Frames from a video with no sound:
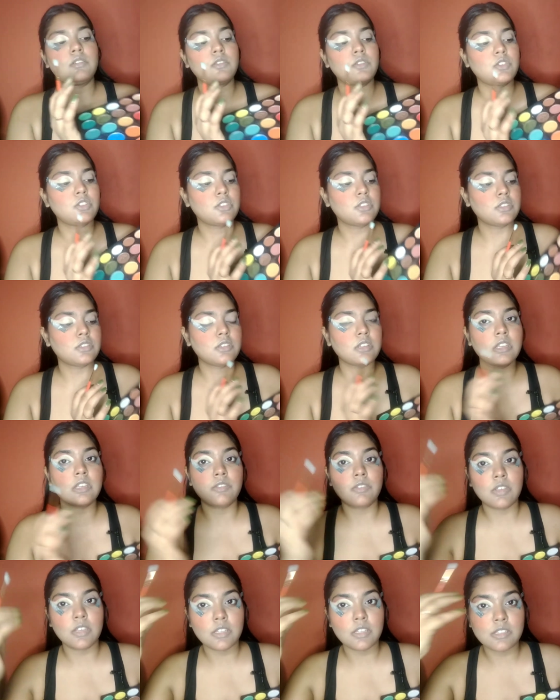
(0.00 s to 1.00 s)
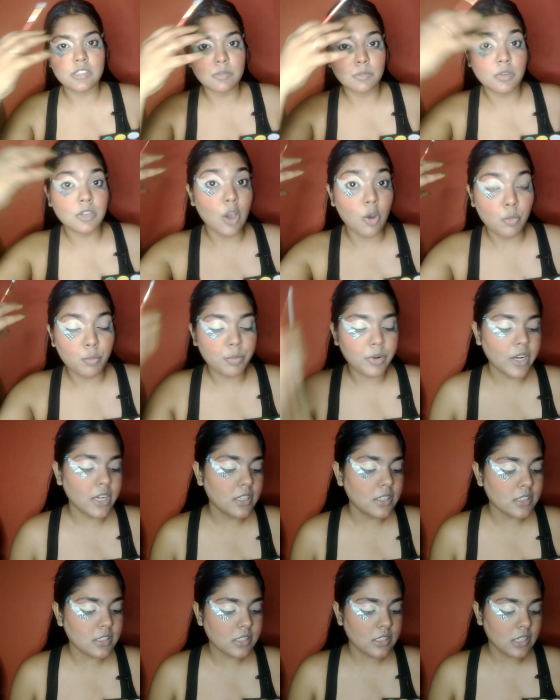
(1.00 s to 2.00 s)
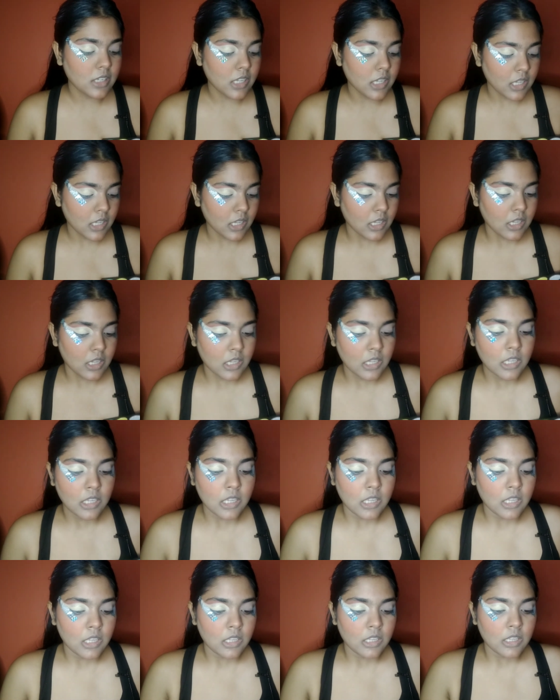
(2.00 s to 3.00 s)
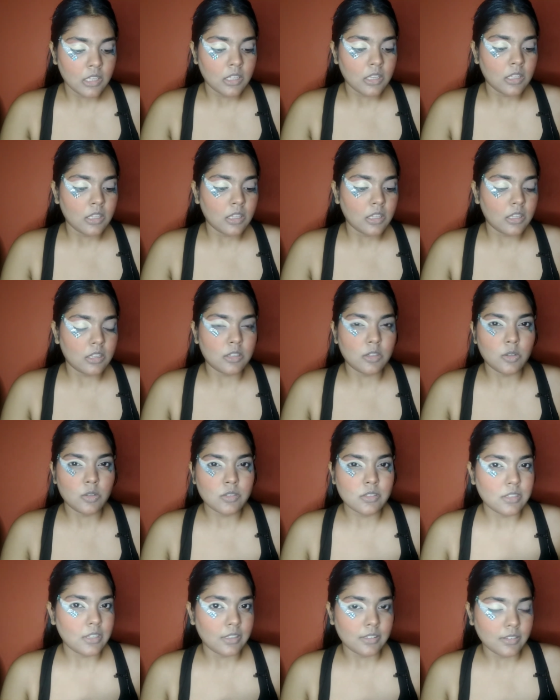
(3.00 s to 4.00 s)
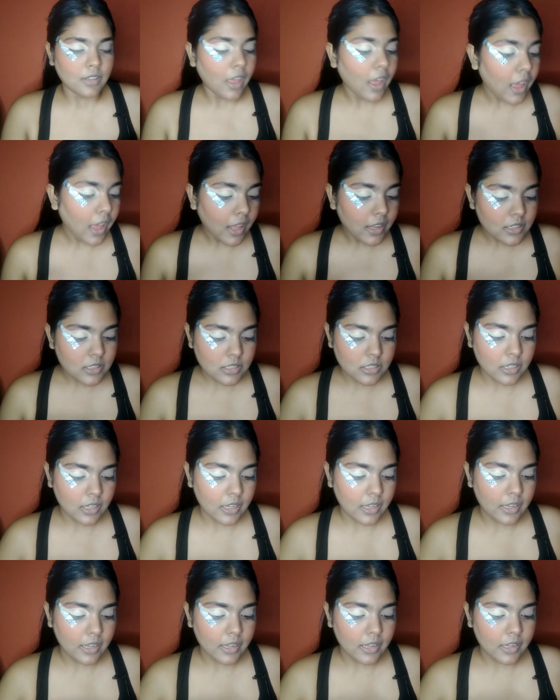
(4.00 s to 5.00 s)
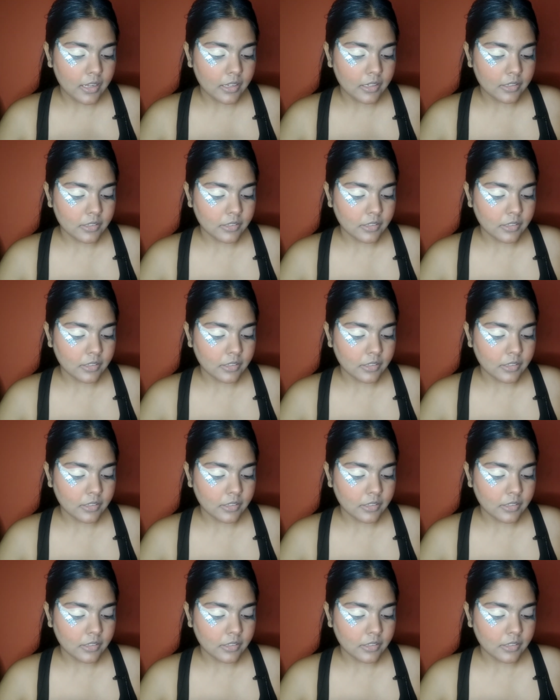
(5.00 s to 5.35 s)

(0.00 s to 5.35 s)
just giving it some cow prints. It looks like that. Yeah.